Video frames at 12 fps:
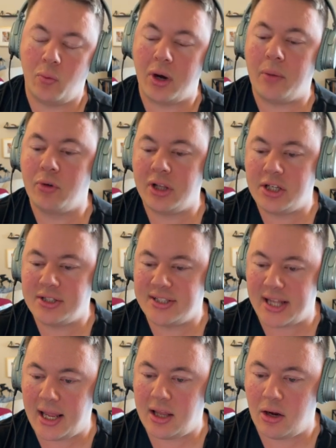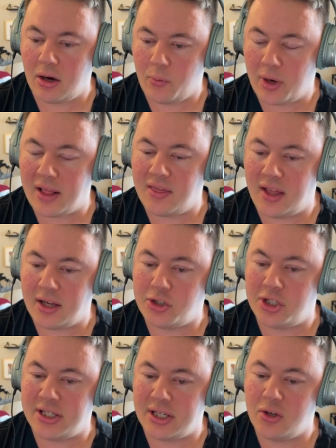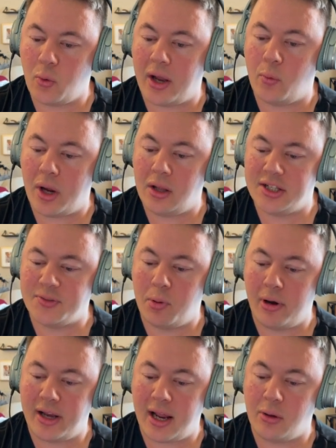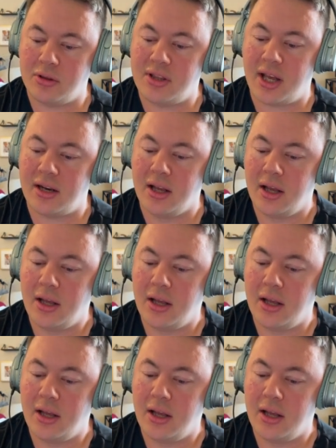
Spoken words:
what I'm really saying here, and what I think she did quite well, is point out that